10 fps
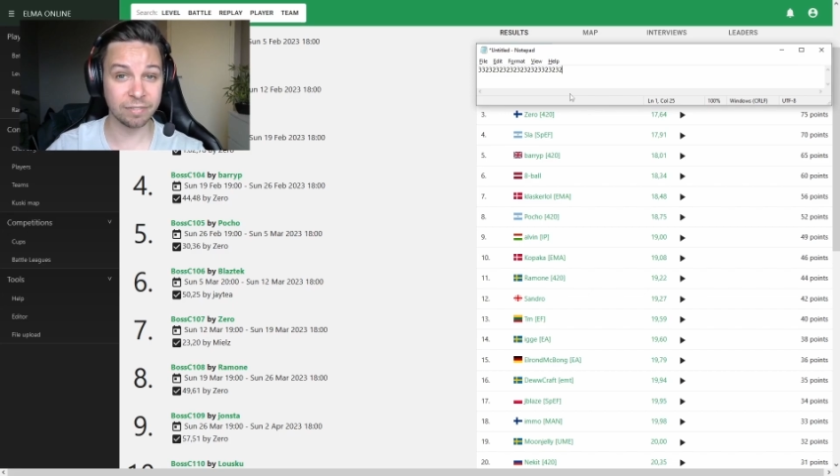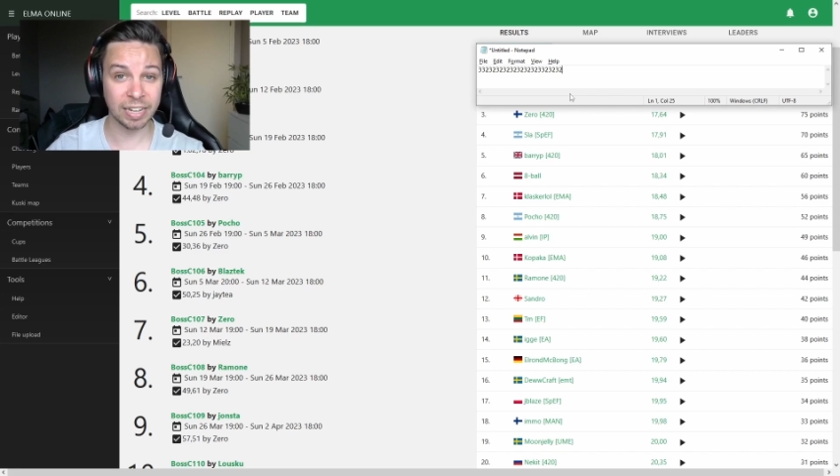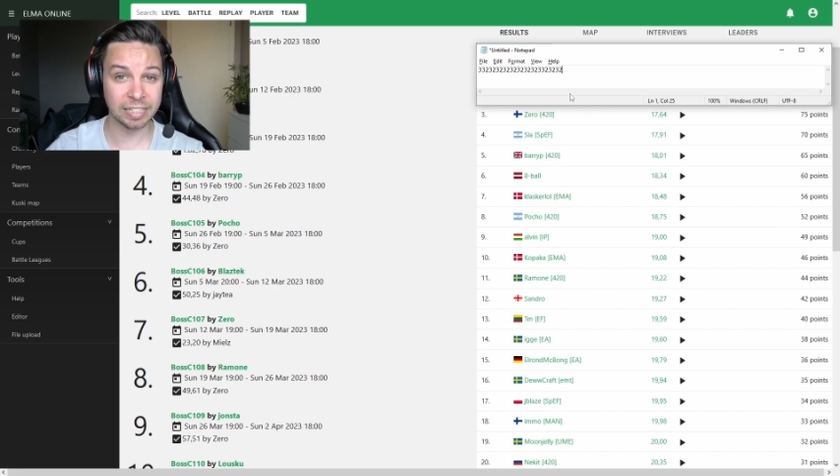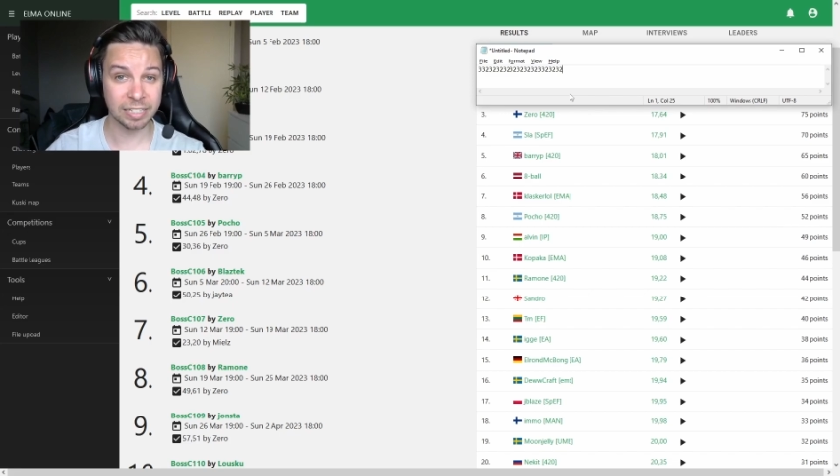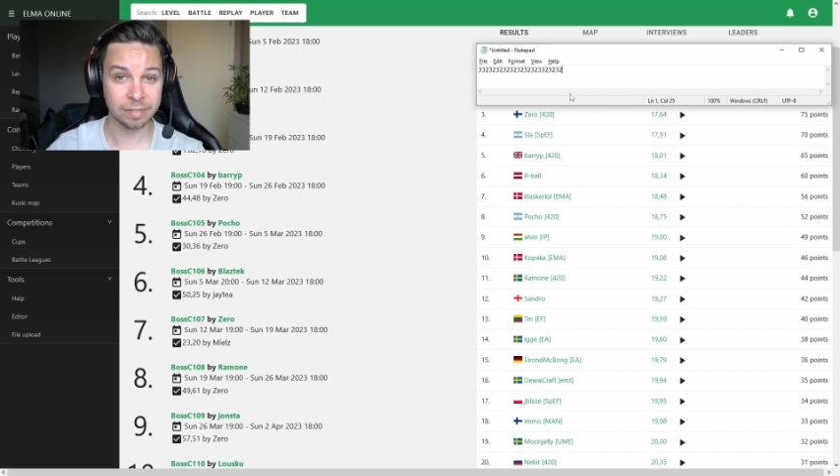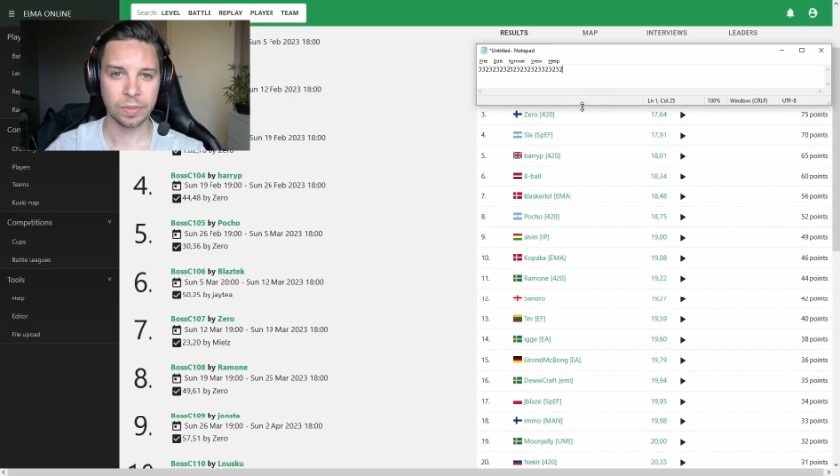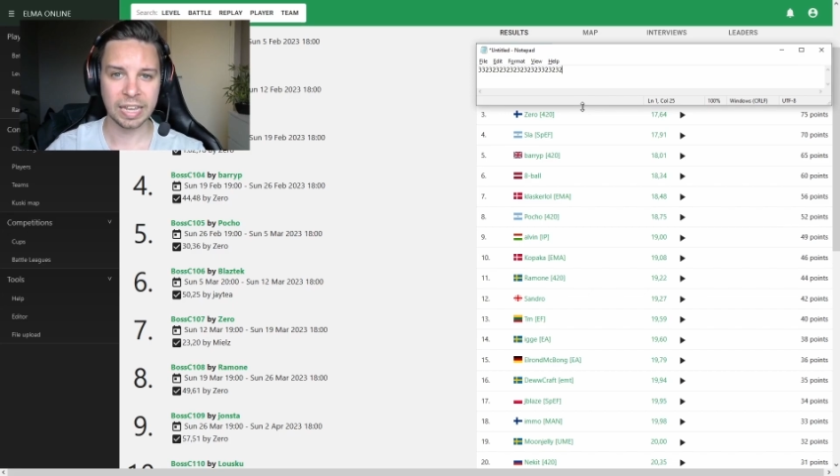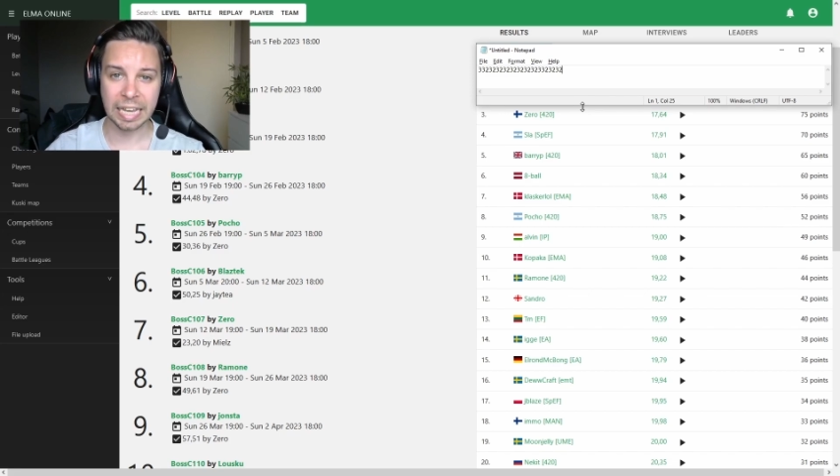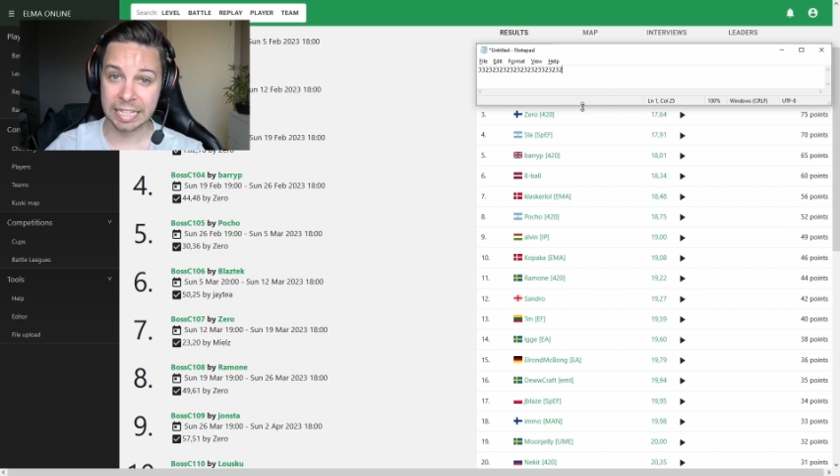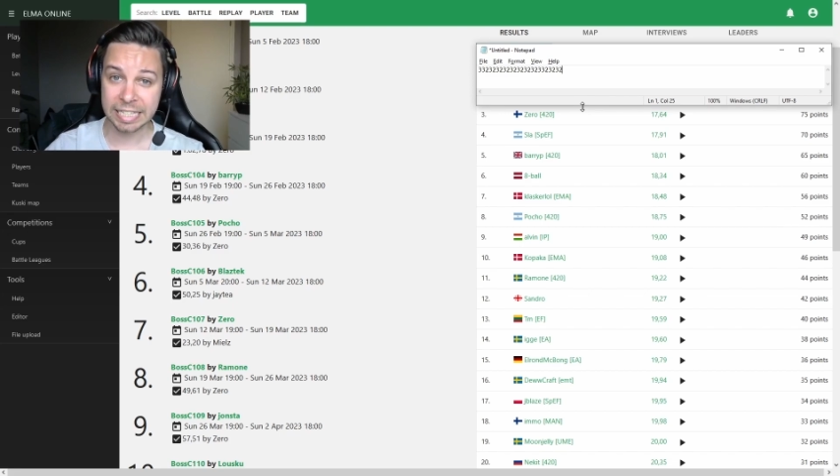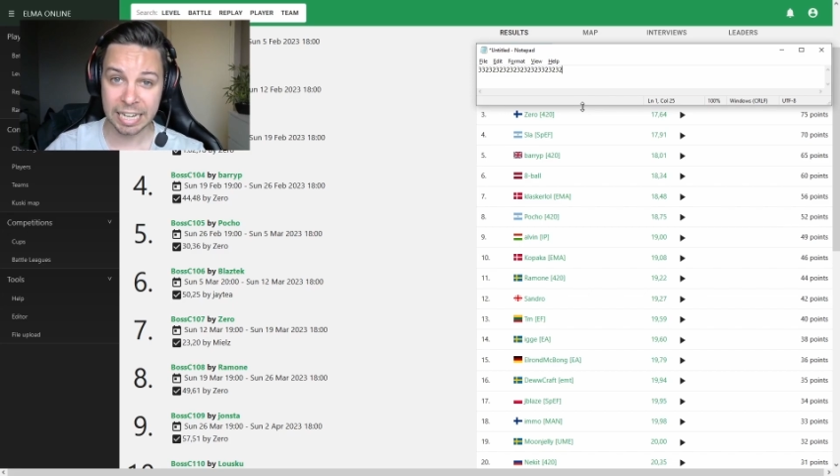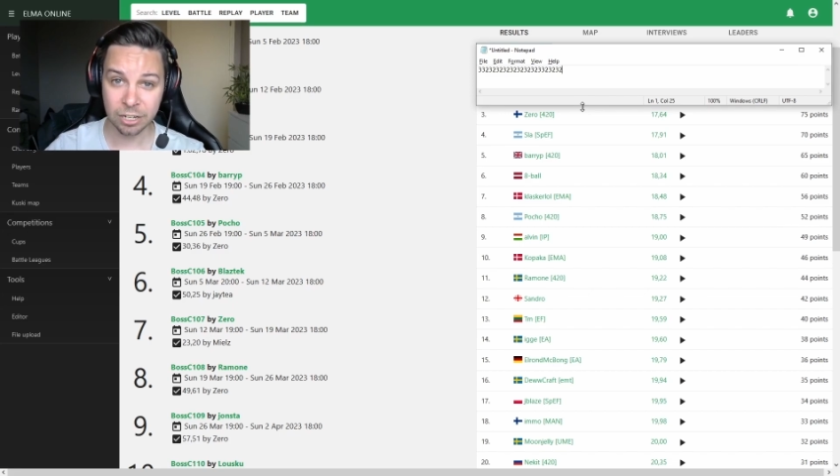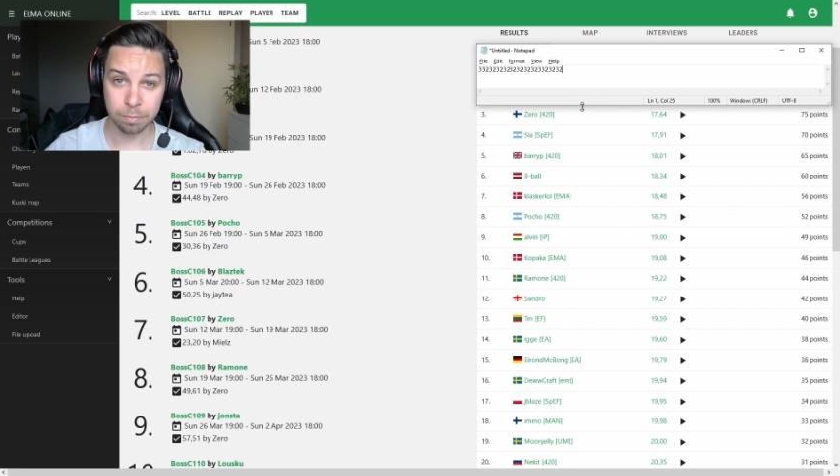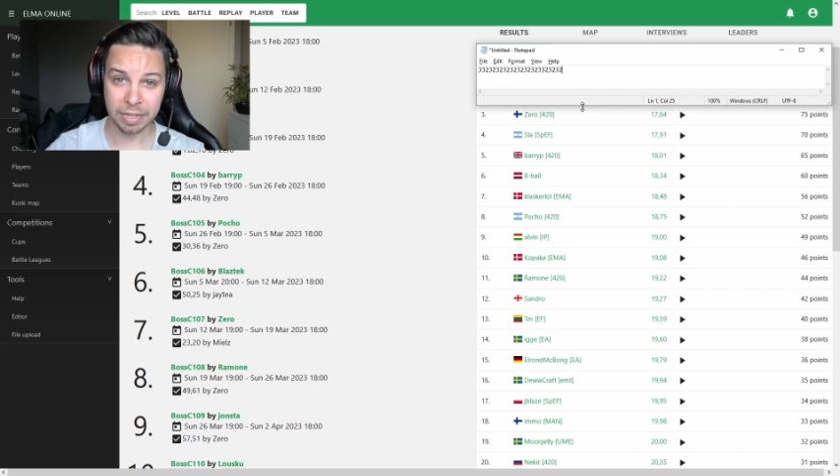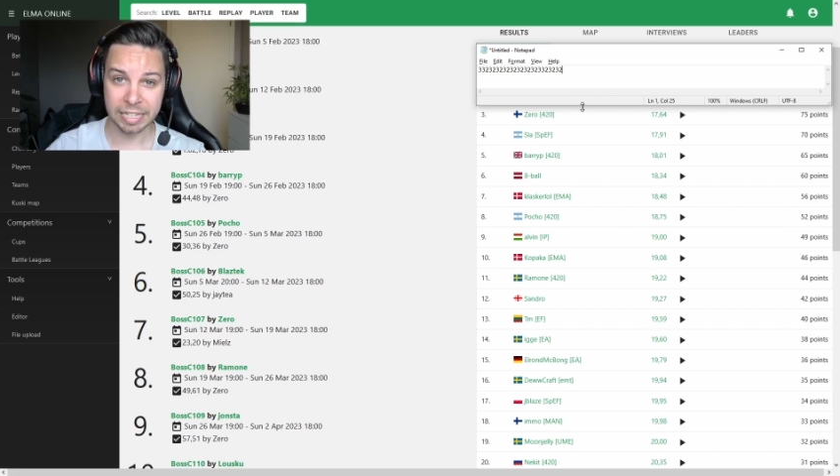event. In
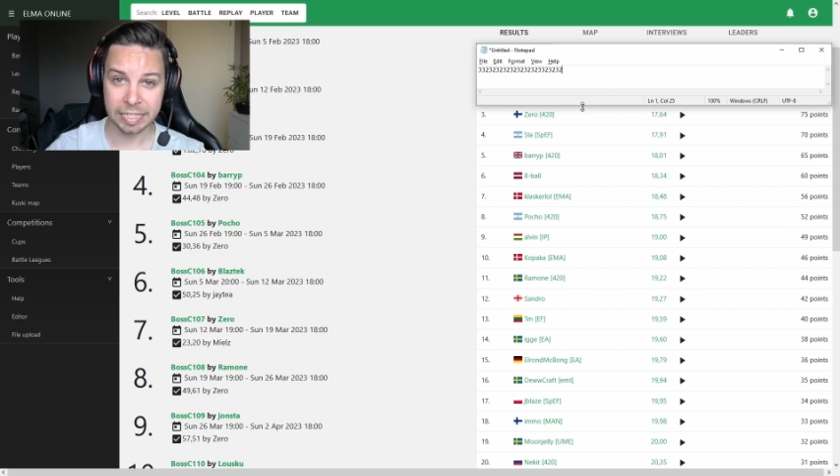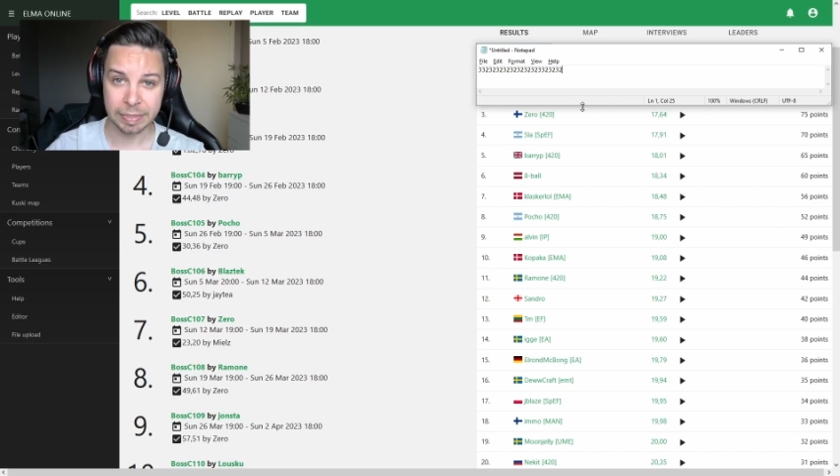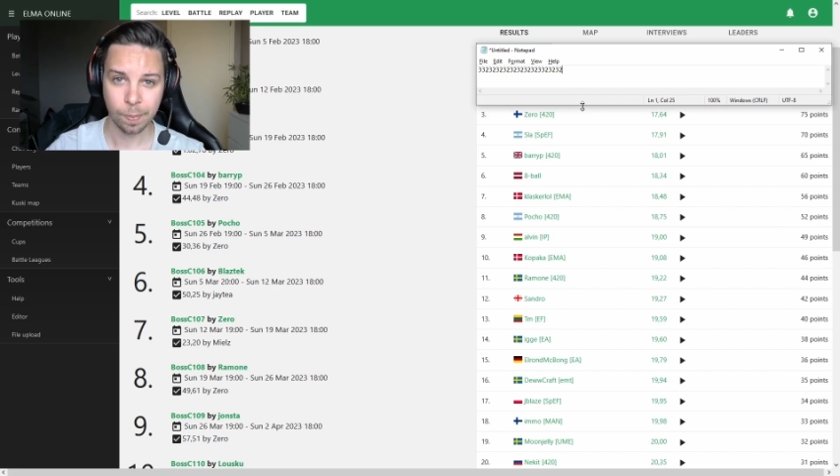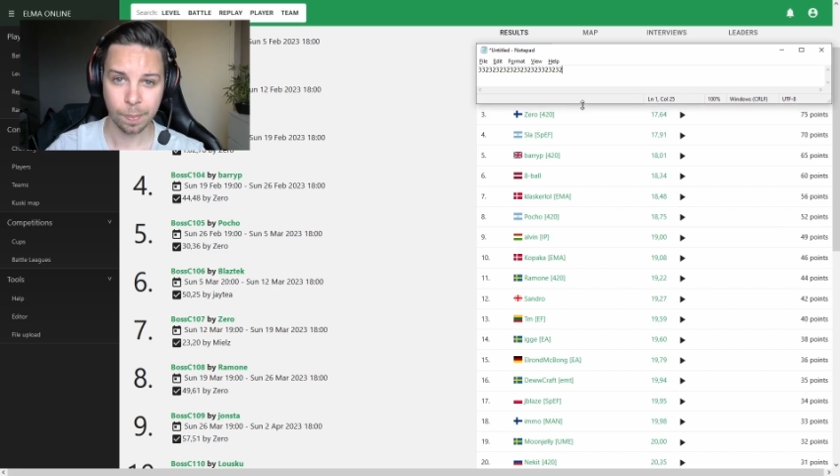second place,